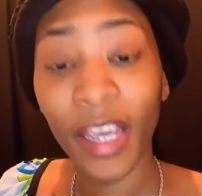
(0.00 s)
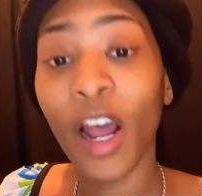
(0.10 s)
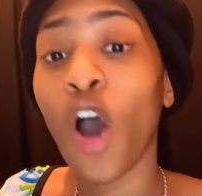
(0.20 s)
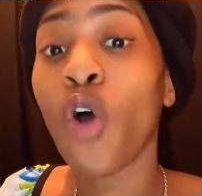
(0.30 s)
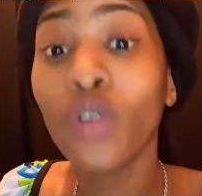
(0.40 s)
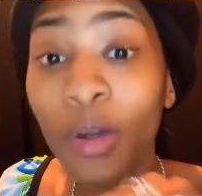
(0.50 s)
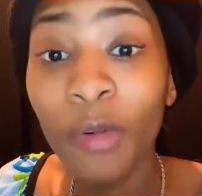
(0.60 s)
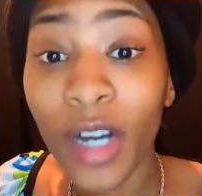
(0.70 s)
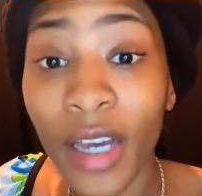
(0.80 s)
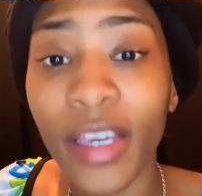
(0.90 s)
He the
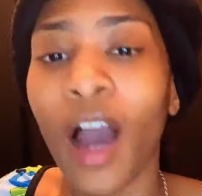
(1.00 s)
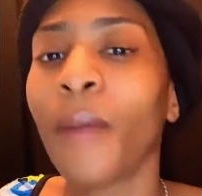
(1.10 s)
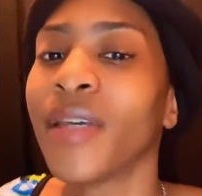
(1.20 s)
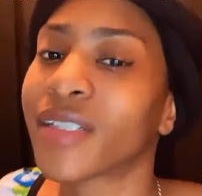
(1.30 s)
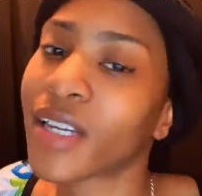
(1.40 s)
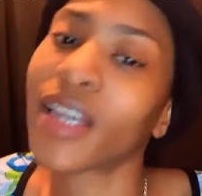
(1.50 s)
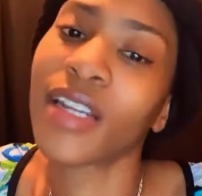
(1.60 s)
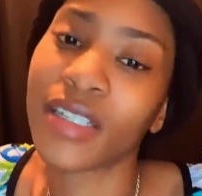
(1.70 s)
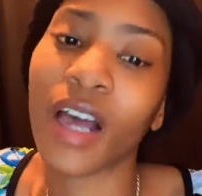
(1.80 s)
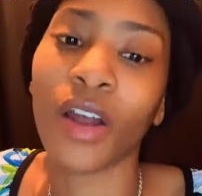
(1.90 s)
only one. Y'all be
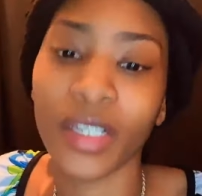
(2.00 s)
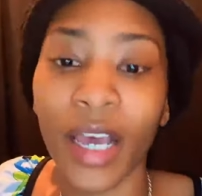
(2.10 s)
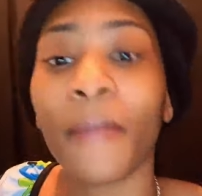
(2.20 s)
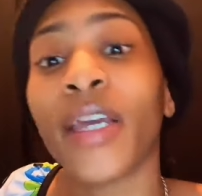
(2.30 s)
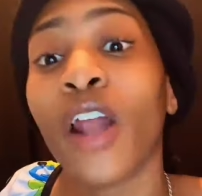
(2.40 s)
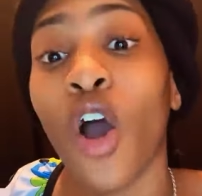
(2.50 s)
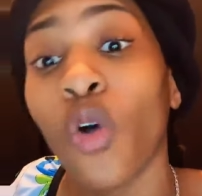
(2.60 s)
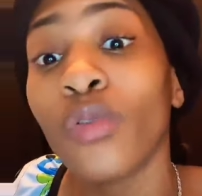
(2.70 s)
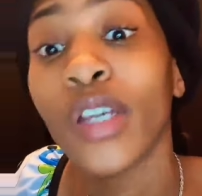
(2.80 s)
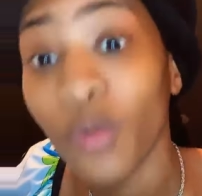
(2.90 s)
saying this all the time, but he
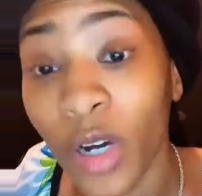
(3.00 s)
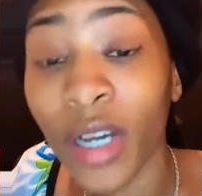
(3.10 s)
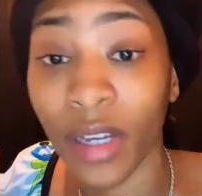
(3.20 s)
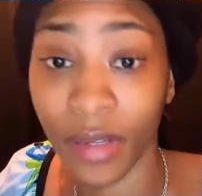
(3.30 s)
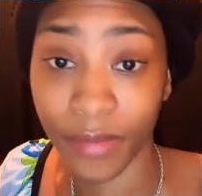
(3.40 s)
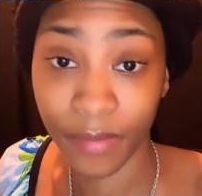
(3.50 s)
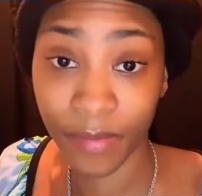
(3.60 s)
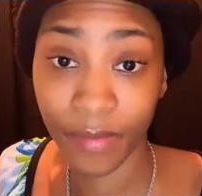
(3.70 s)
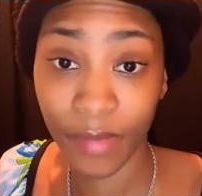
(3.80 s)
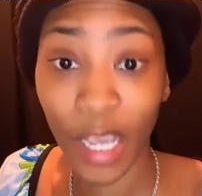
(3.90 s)
the only one.
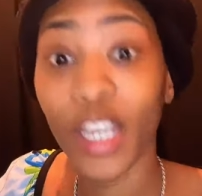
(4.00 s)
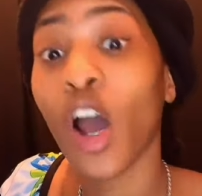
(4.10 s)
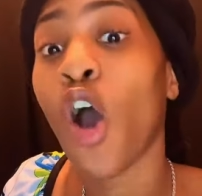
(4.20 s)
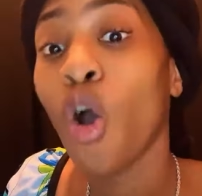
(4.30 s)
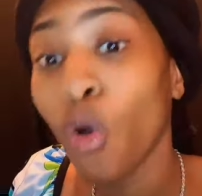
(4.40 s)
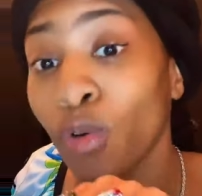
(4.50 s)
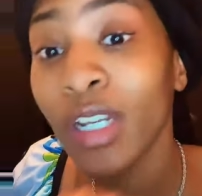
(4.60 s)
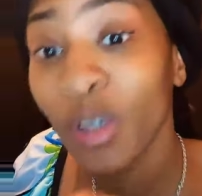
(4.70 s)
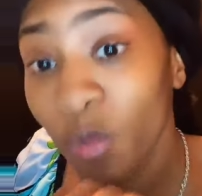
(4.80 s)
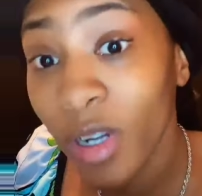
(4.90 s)
He the
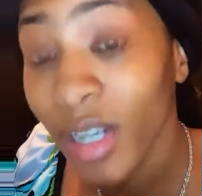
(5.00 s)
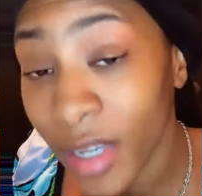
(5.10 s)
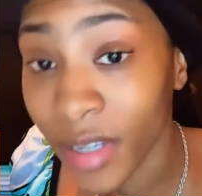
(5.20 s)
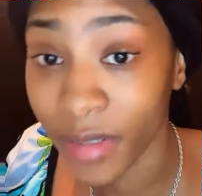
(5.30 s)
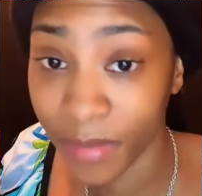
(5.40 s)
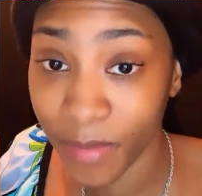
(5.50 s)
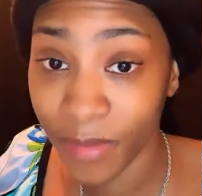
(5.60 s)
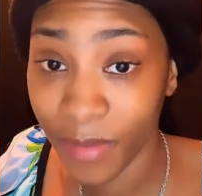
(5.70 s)
only one.